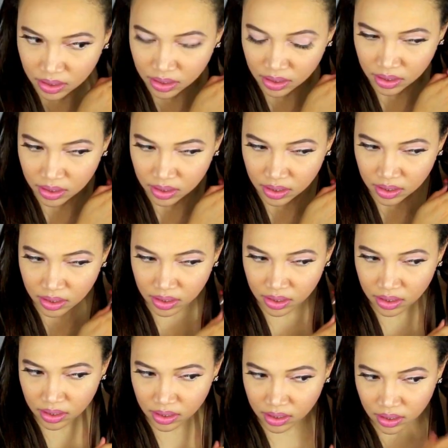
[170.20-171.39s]

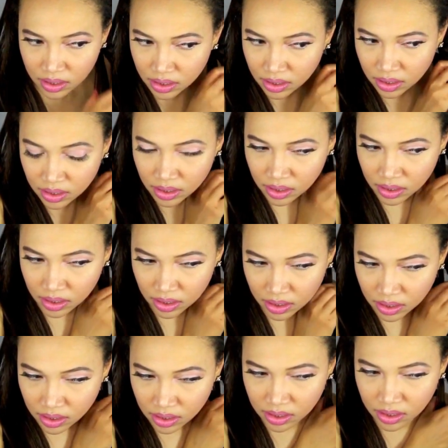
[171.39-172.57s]

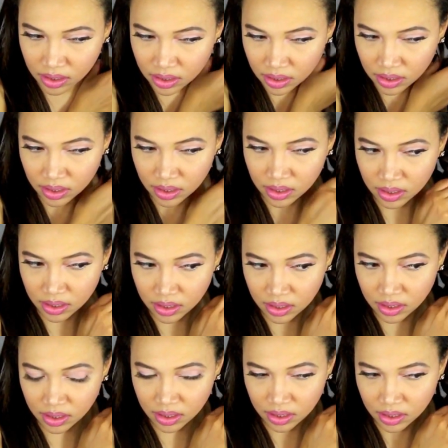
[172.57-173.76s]

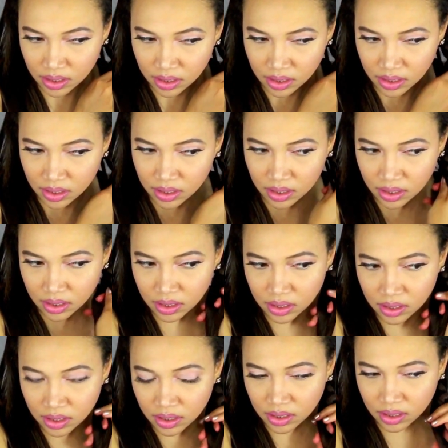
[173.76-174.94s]

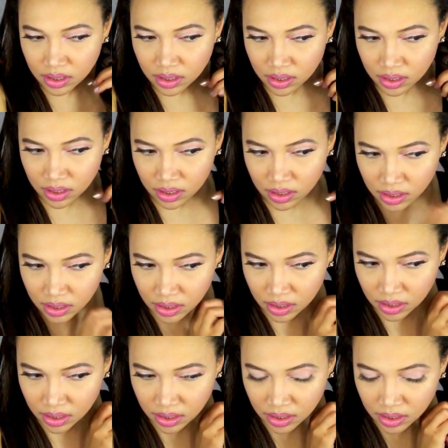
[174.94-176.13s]

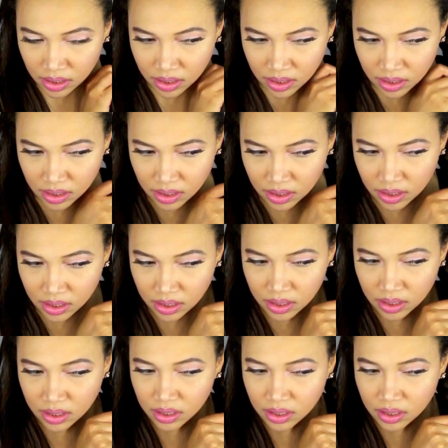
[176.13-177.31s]

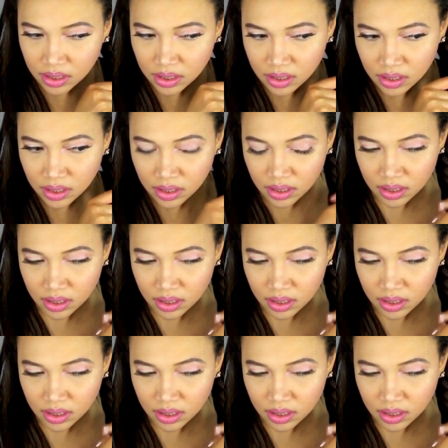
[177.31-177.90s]
No one is speaking in this clip.